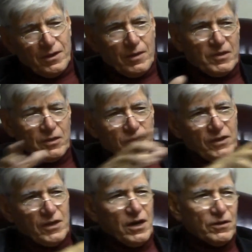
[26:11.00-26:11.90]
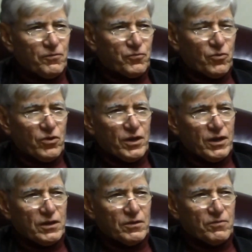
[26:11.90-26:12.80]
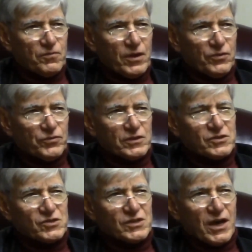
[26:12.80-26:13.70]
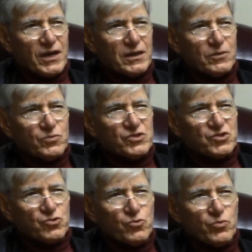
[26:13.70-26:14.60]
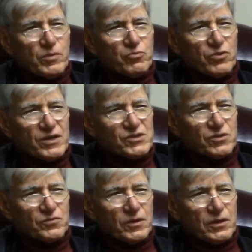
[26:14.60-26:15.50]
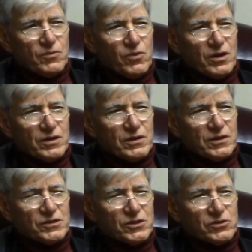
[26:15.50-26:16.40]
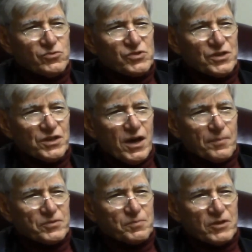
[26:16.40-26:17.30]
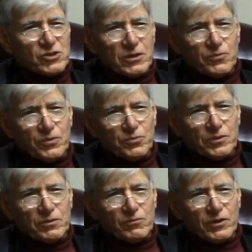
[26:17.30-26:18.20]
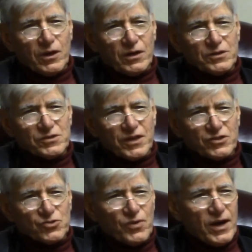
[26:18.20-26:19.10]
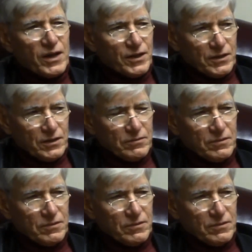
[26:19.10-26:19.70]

I mean, the young Freud felt that society was too repressive. He wanted it to loosen up, especially with re regard to sexuality.